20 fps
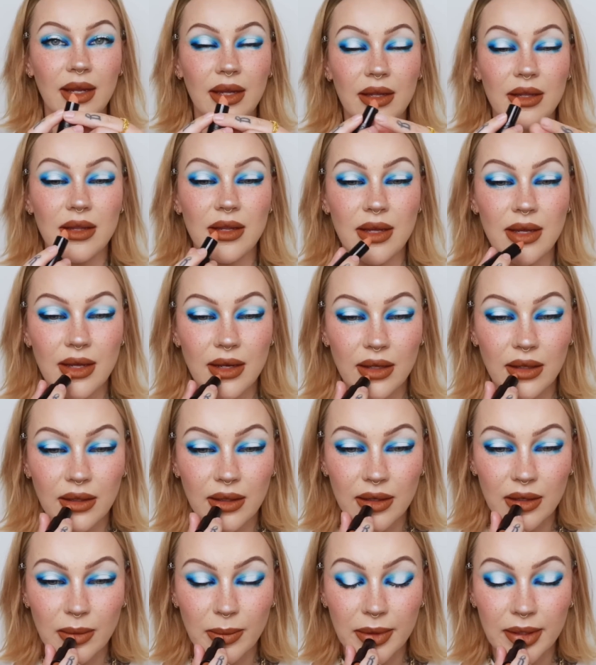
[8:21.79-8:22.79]
And then a
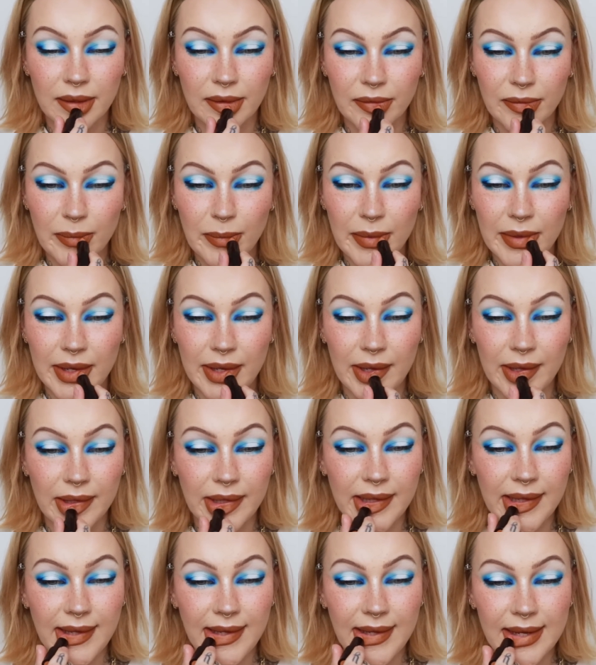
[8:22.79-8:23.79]
little bit of
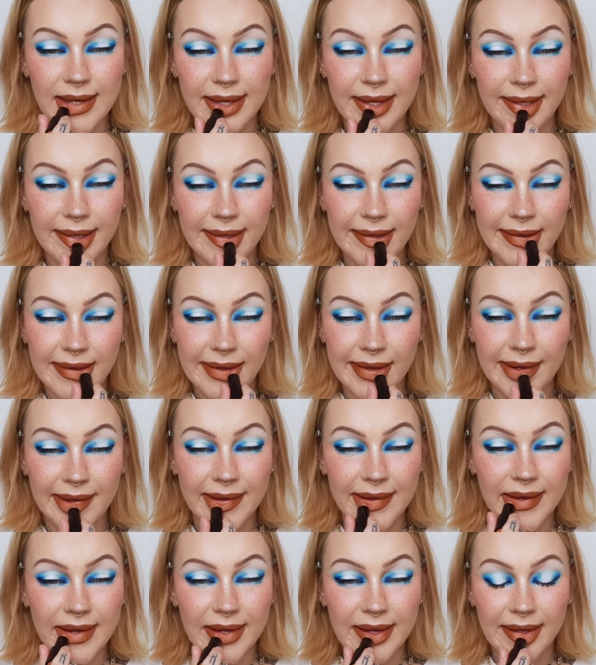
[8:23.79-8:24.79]
Paulina
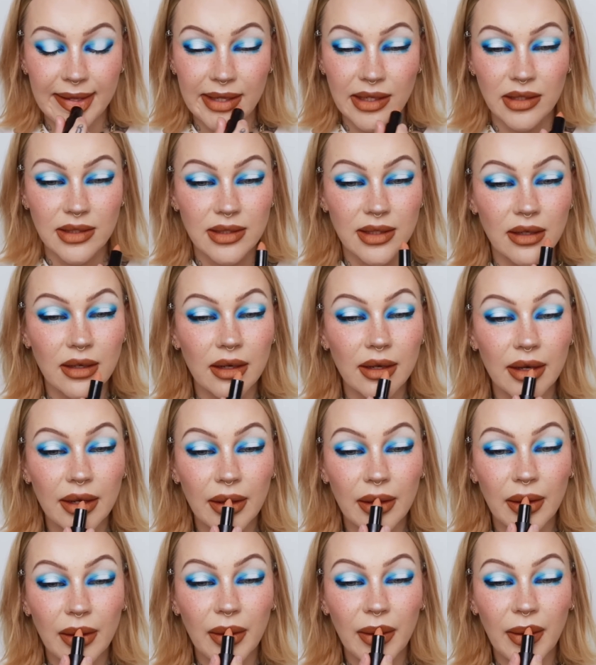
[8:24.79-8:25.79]
in the center.